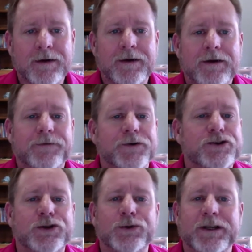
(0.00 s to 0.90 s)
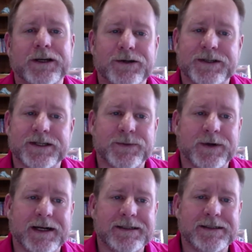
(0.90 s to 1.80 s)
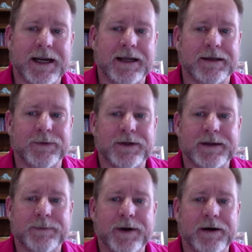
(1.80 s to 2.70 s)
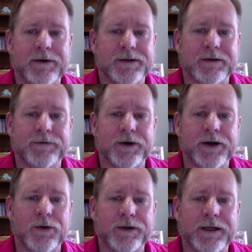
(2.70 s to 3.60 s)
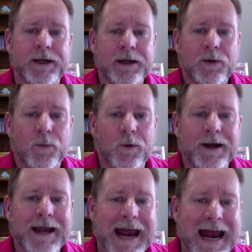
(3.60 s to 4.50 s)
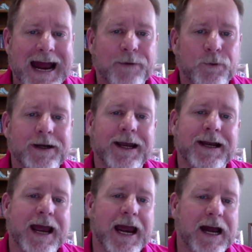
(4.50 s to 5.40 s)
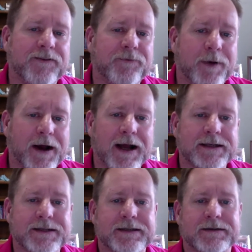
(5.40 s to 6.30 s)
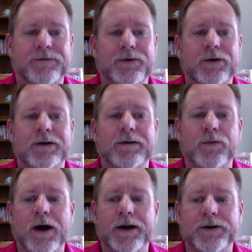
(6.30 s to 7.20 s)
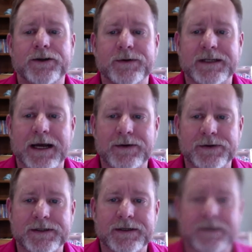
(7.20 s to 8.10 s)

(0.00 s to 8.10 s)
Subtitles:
For 2 years, this went on daily, with the bear delivering only one and a half pots full of water to his house.